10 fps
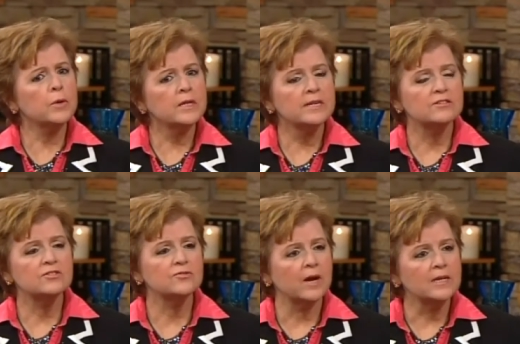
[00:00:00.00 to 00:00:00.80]
really
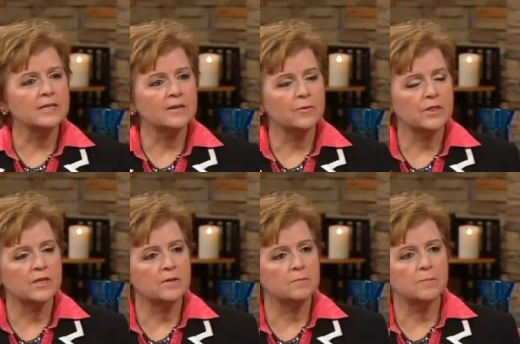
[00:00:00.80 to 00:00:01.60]
struggling
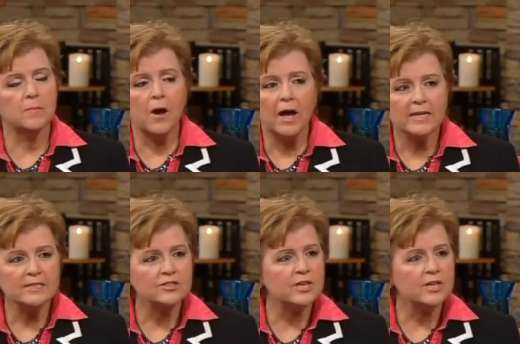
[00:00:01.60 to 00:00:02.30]
with their body